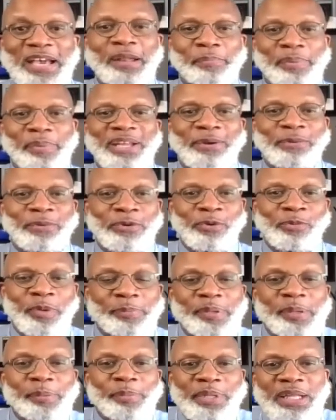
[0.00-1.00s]
you got to be in a room
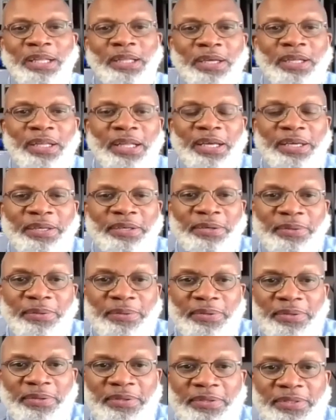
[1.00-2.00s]
with people that look like you.
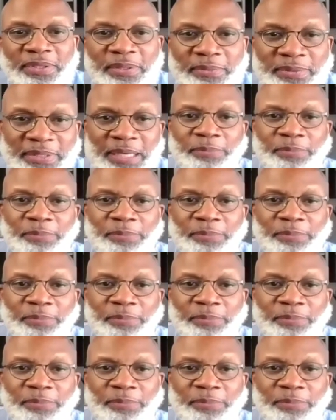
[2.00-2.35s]
Yeah.